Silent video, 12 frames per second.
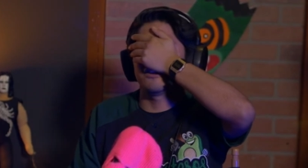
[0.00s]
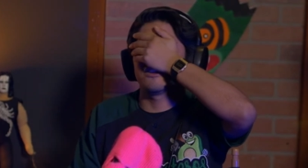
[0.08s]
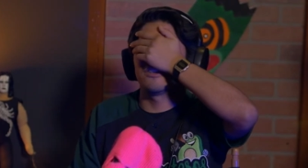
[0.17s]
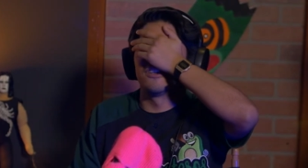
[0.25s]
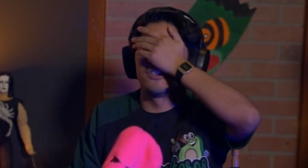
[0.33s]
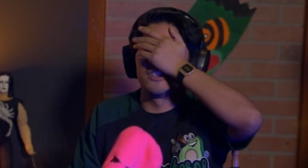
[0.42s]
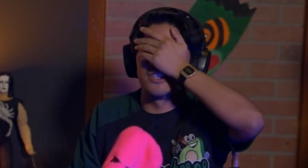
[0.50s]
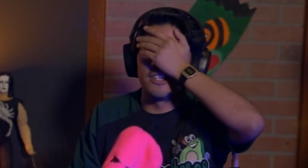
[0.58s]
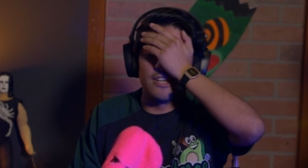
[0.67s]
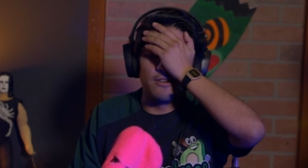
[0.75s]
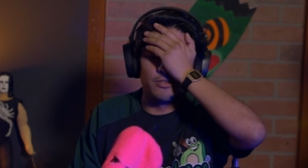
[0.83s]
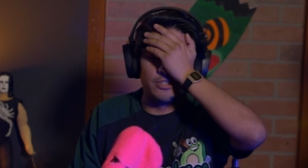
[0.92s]
a song
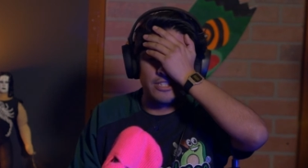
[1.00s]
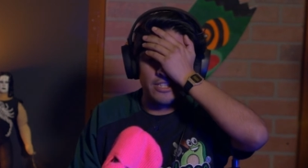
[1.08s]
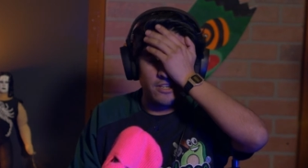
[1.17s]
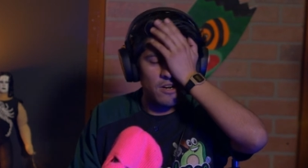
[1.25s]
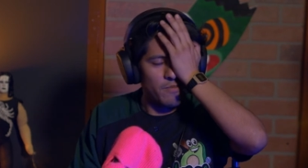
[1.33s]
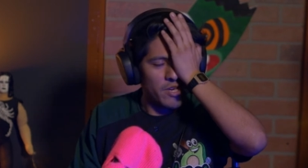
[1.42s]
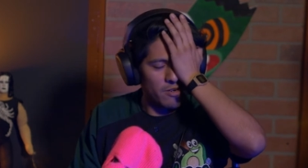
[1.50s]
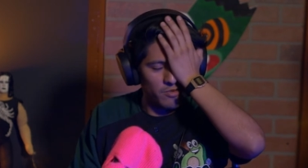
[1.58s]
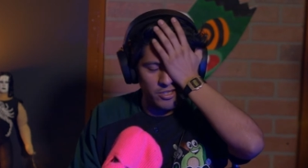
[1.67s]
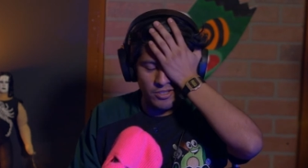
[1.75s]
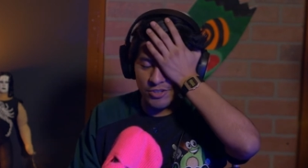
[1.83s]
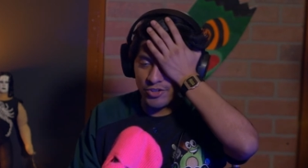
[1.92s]
that I was like, oh man, I want
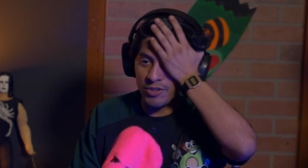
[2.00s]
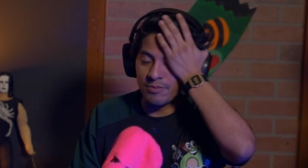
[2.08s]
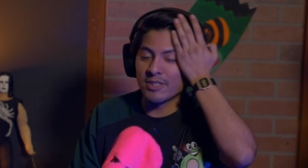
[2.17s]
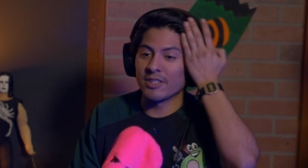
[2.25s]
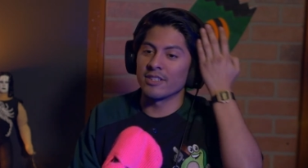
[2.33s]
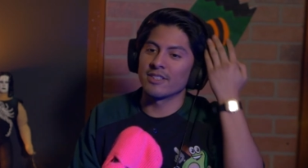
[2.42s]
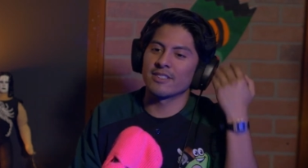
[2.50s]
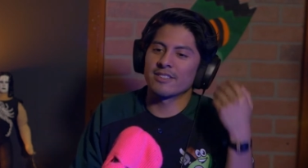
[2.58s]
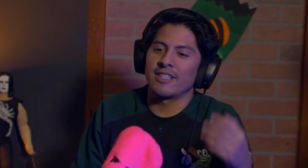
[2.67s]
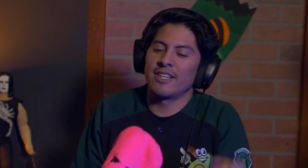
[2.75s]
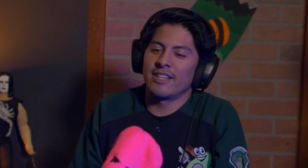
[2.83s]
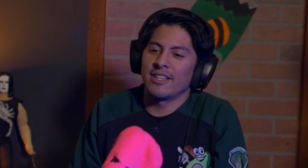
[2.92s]
to learn the drums to this,
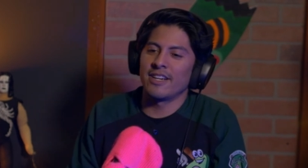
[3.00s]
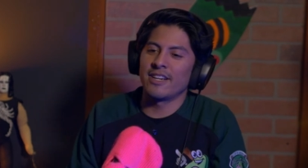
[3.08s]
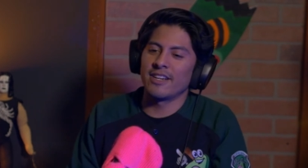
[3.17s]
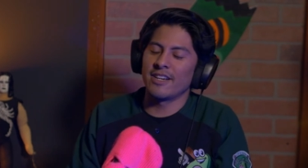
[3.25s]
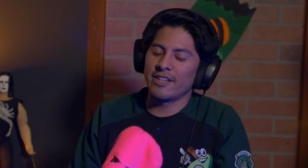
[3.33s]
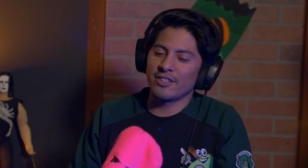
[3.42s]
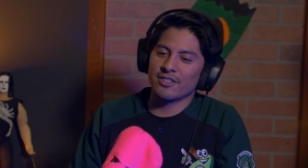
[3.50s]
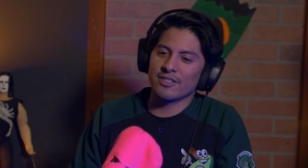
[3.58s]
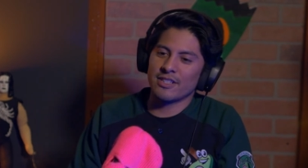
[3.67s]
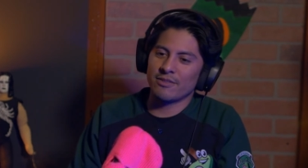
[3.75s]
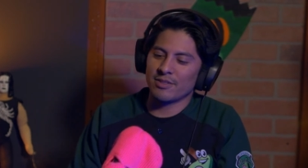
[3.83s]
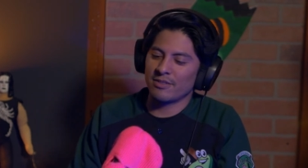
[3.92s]
and uh, I just
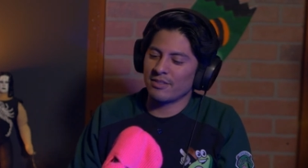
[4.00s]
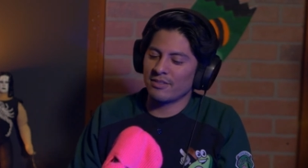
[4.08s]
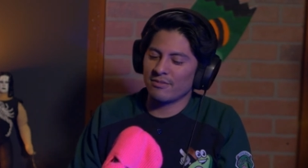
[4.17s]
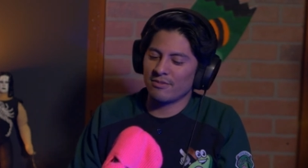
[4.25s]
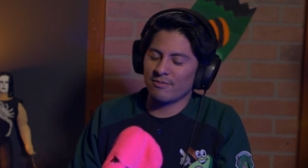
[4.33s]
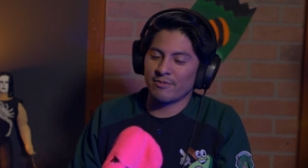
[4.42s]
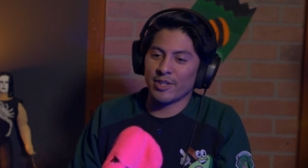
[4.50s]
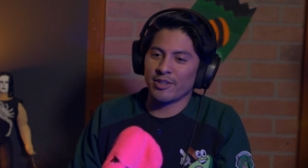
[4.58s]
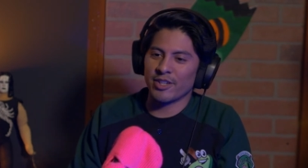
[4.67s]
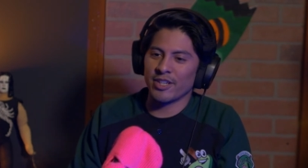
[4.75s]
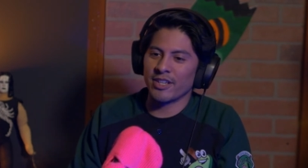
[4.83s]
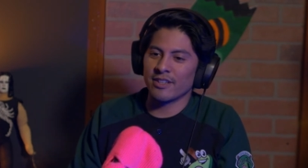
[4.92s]
I was
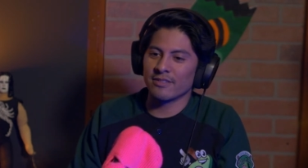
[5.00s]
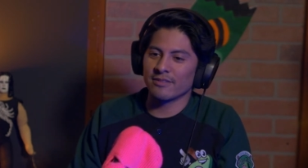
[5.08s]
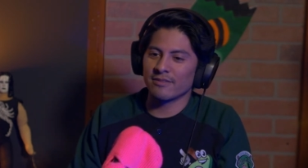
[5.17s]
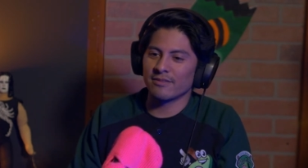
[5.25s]
figuring out.